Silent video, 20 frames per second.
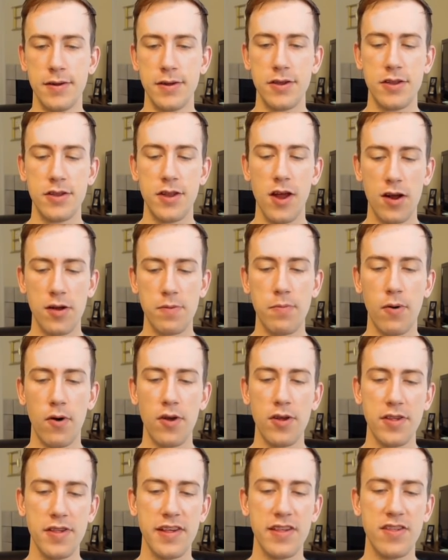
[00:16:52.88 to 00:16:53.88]
Dark
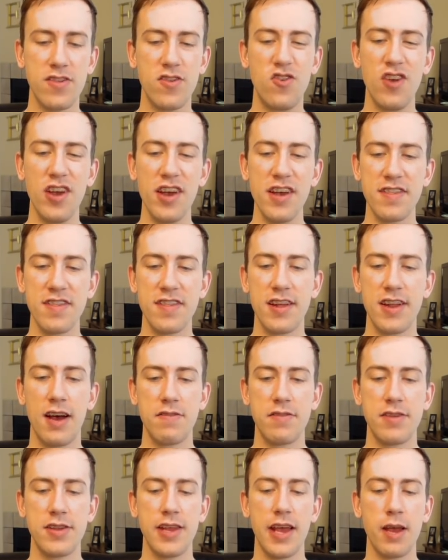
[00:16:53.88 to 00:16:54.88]
Pulse is just
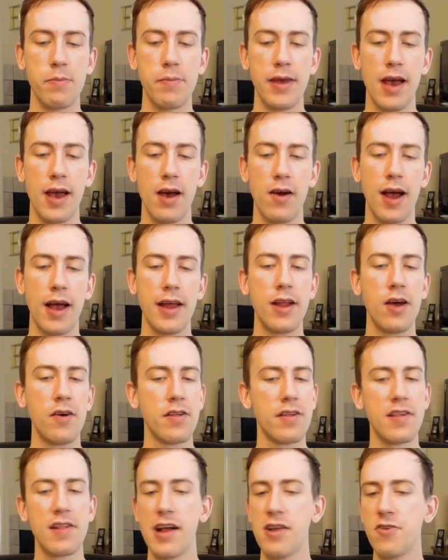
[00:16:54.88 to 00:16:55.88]
enough to take me out. I know
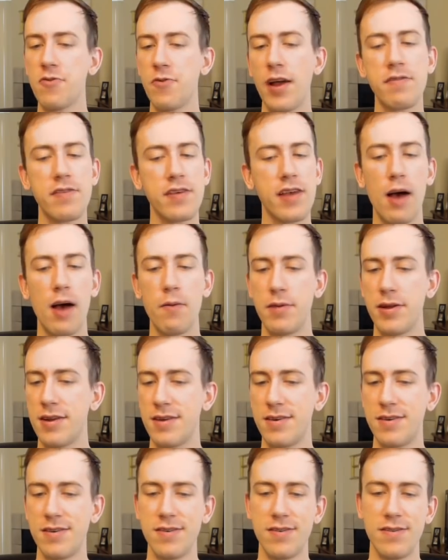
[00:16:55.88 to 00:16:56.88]
the Sludge Wave's coming.
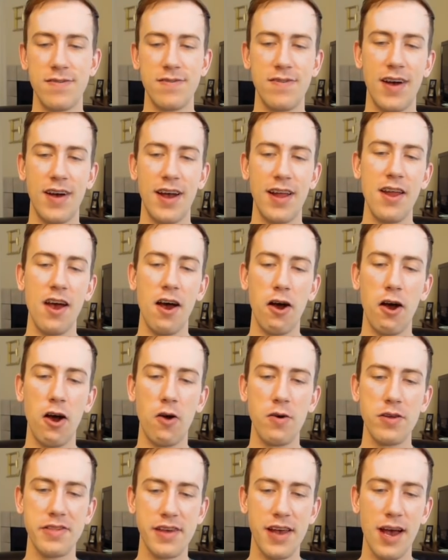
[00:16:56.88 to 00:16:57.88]
I
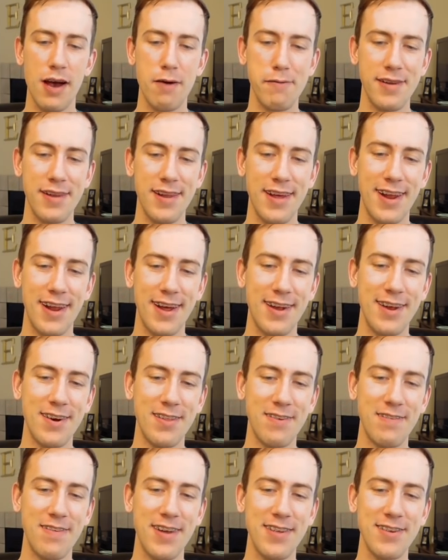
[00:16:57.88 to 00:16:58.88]
know it's coming, and I know
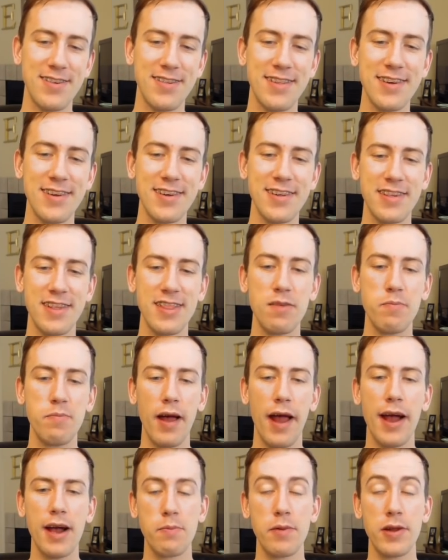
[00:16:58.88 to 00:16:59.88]
the Registeel is in the
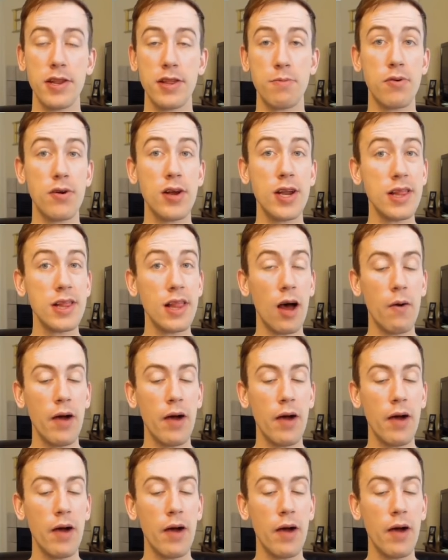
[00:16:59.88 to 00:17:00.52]
back, but it's pretty low